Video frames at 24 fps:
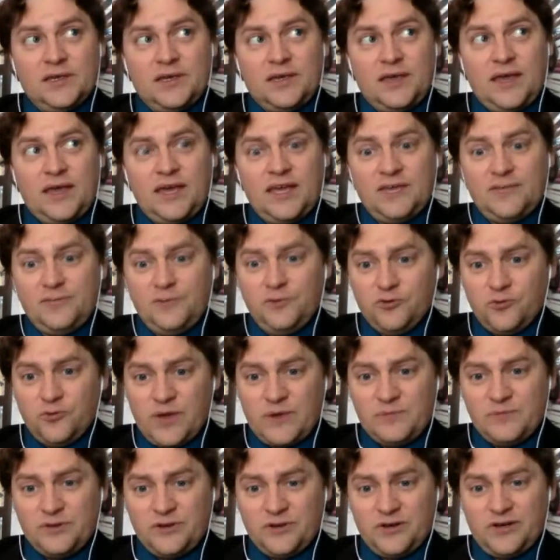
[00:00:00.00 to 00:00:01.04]
And if you
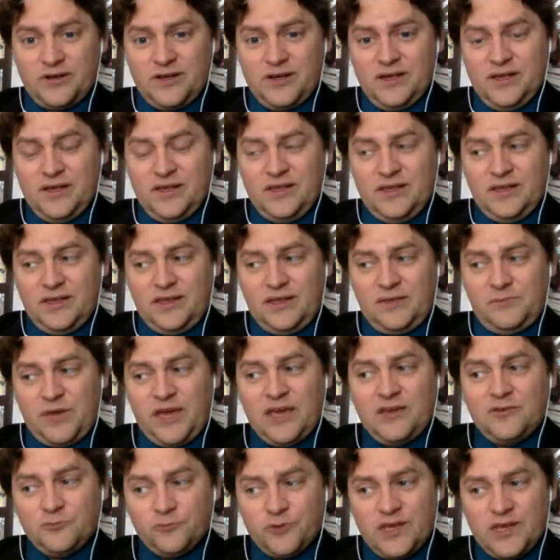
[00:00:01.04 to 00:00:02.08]
remember,
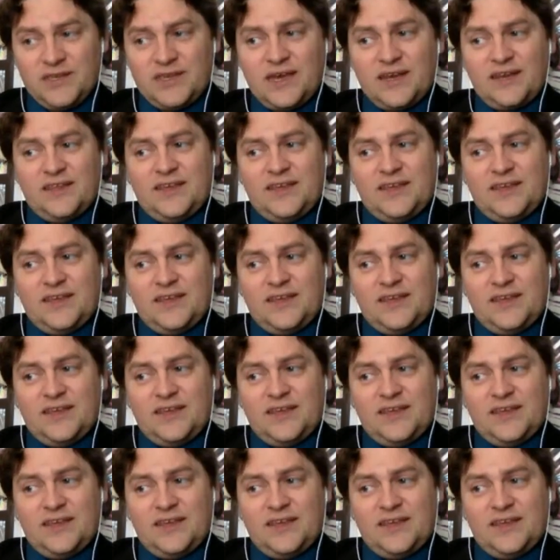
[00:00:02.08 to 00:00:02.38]
Peyton Reed got